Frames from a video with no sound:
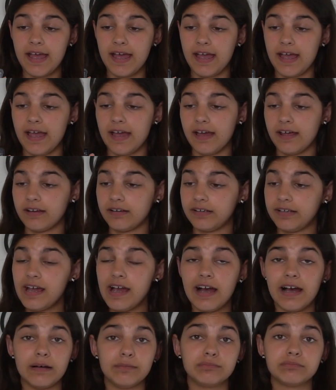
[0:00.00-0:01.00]
and
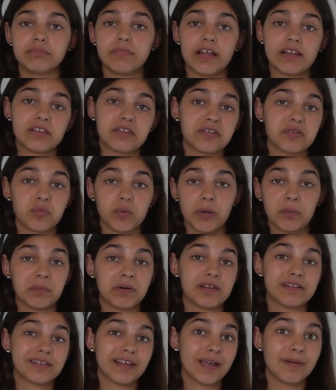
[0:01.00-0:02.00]
yeah, that's what I'm
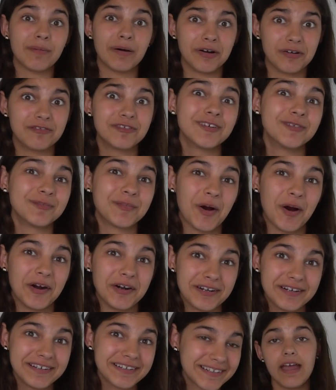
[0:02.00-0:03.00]
gonna say about a film
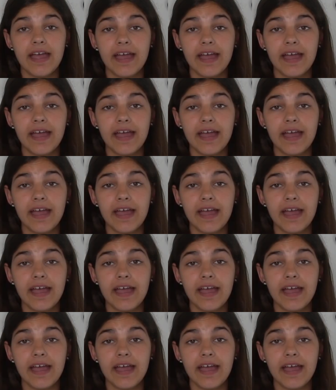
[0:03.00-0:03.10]
card.